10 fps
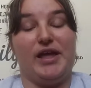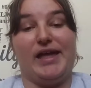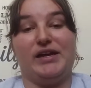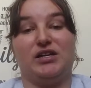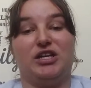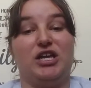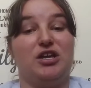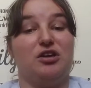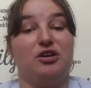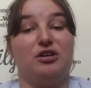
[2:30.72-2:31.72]
And
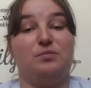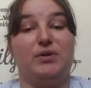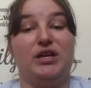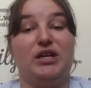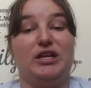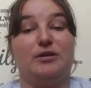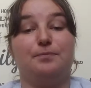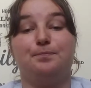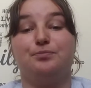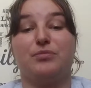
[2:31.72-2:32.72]
he could
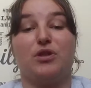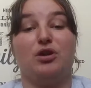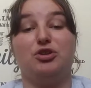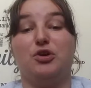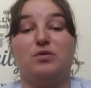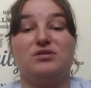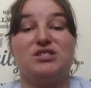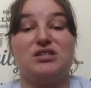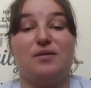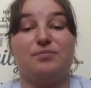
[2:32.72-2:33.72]
be doing
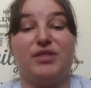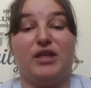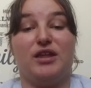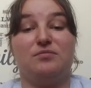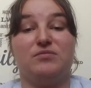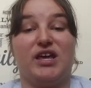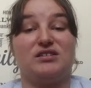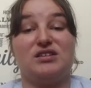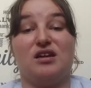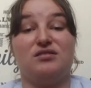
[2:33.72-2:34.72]
something
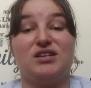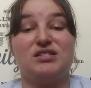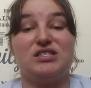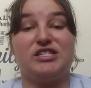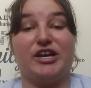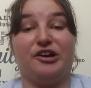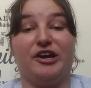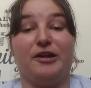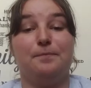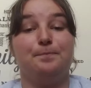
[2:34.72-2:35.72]
that's
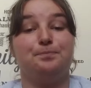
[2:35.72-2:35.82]
unnecessary.